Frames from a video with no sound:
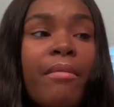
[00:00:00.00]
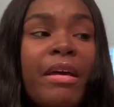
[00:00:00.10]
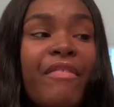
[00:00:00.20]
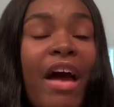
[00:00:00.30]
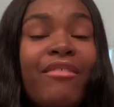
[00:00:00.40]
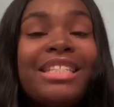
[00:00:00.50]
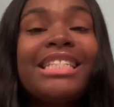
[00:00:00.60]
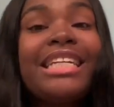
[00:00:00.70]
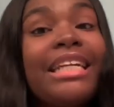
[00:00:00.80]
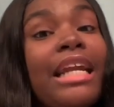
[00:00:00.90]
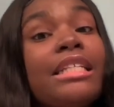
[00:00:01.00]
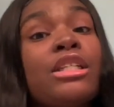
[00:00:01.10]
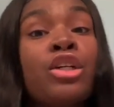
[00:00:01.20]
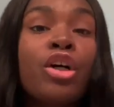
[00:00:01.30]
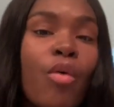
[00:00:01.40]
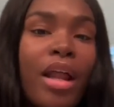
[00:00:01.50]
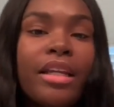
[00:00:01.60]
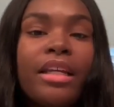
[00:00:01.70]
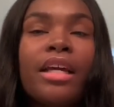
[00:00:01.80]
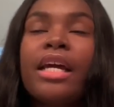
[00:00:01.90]
if it have a scent, then it's a good
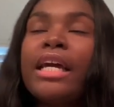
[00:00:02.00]
quality.